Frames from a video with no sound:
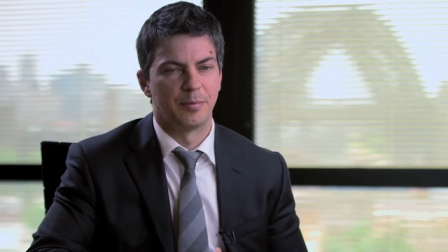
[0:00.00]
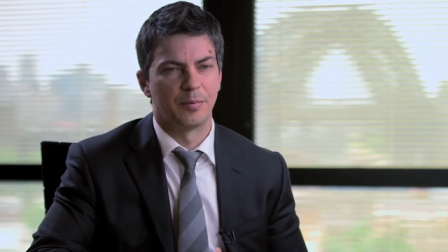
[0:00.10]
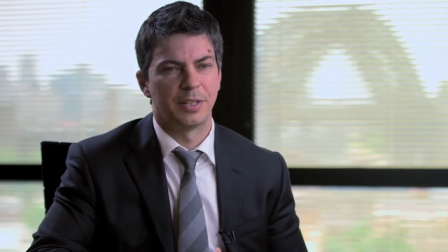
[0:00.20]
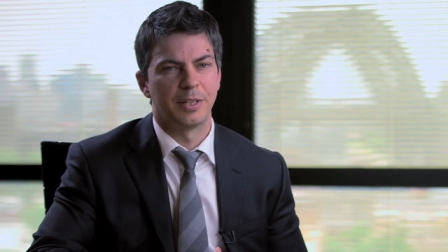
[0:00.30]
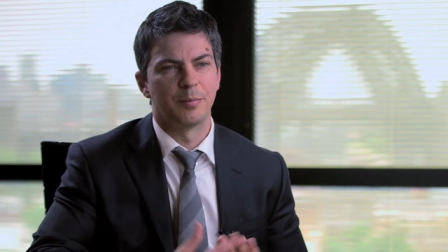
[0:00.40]

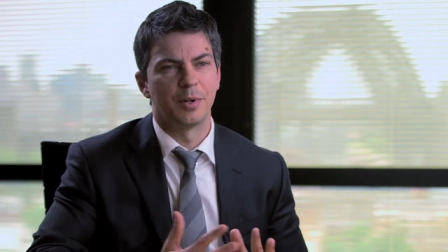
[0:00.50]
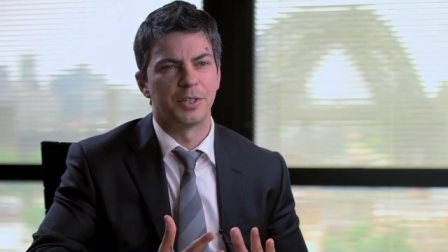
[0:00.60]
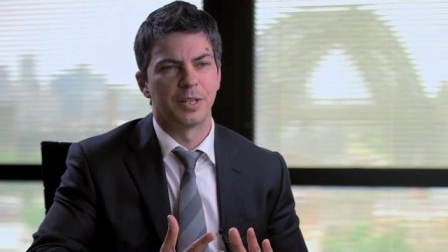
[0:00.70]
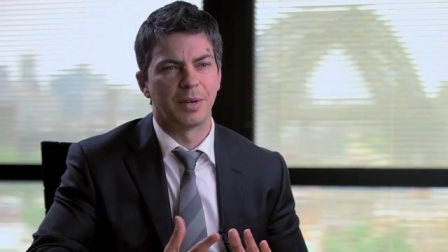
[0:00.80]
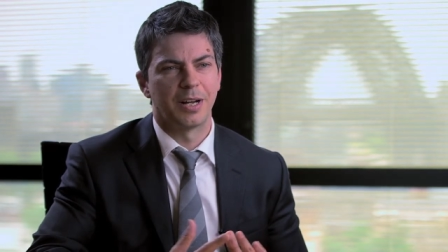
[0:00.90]
Within
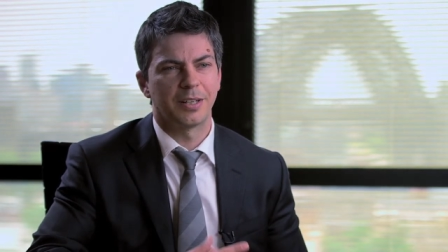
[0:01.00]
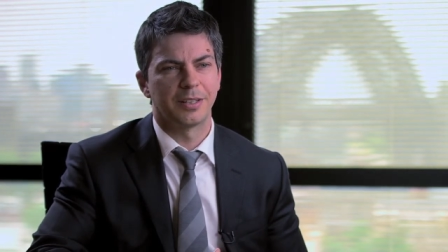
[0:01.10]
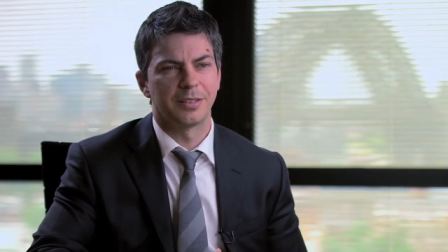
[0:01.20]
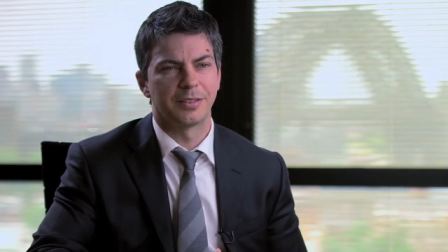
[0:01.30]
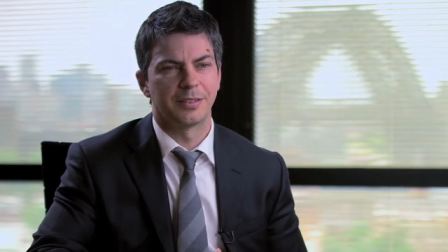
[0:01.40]
emerging
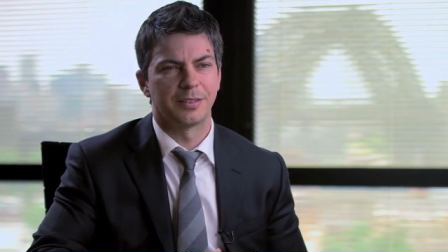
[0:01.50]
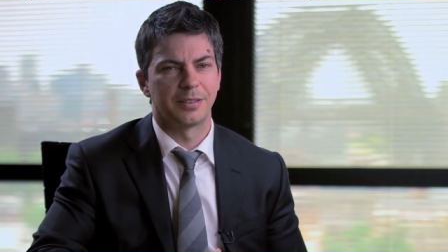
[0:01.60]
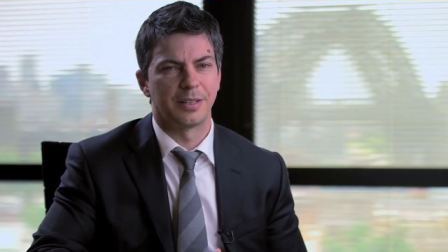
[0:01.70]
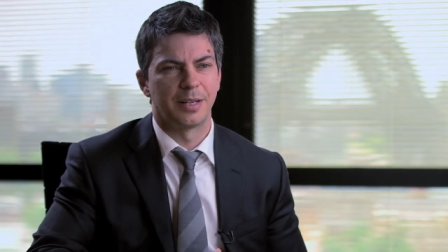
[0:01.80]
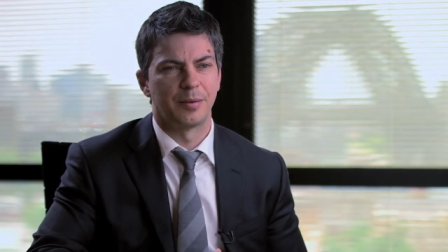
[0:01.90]

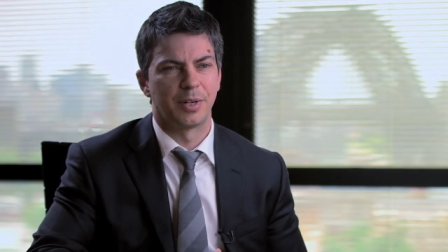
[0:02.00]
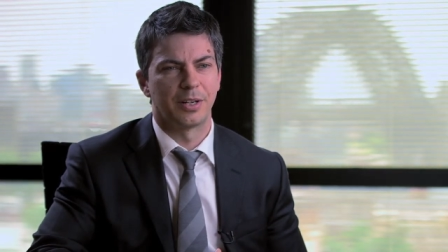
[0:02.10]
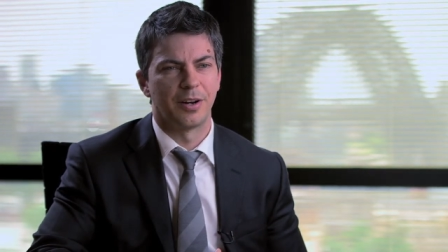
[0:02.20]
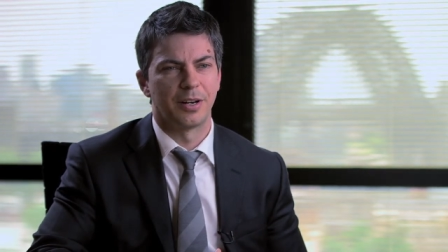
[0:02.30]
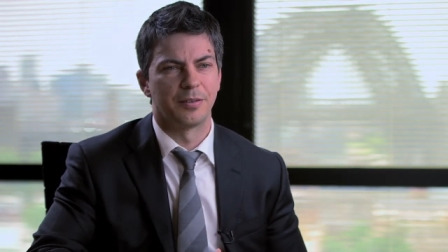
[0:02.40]
markets, we
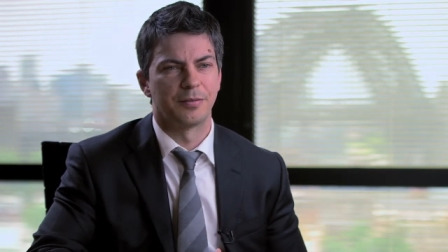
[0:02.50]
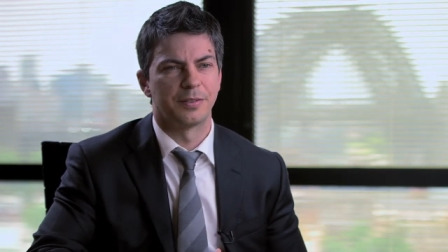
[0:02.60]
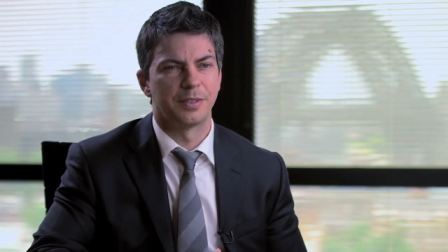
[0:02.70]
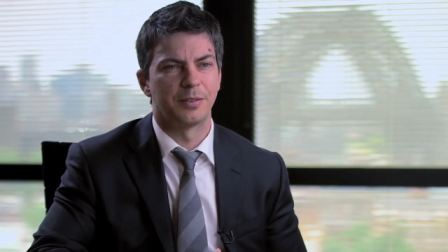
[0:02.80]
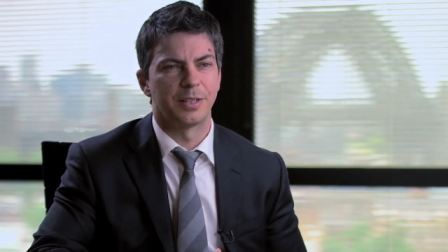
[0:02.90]
kind of
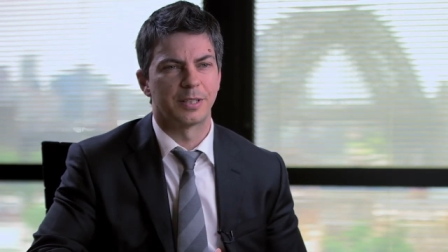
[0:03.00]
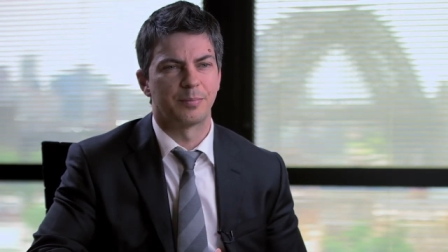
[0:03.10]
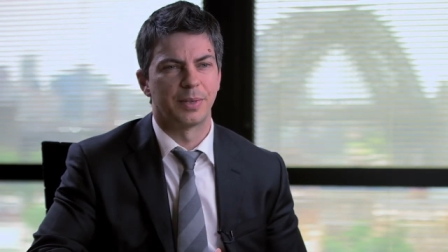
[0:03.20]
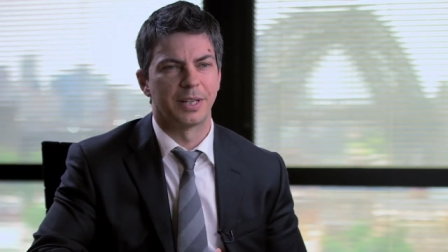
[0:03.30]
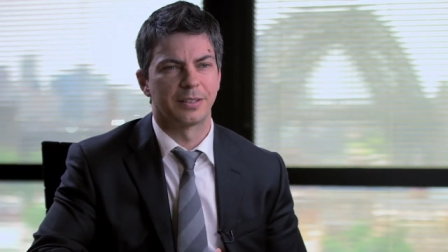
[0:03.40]
still
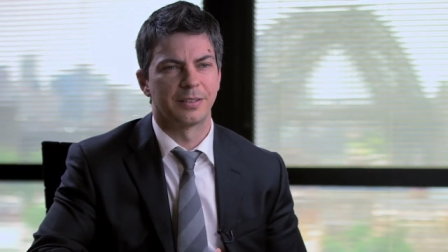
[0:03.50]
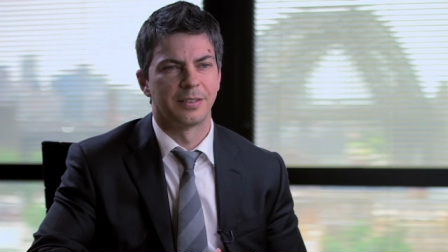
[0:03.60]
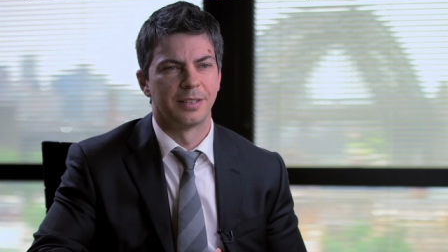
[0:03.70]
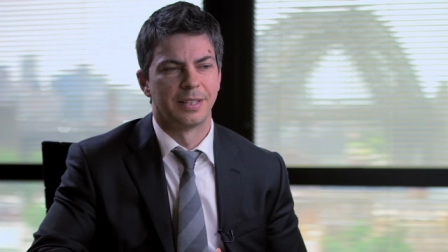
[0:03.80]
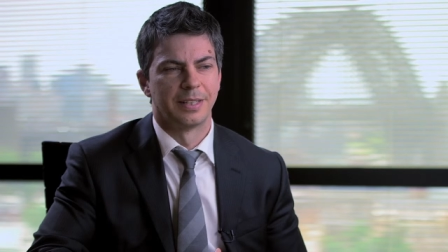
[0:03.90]
expect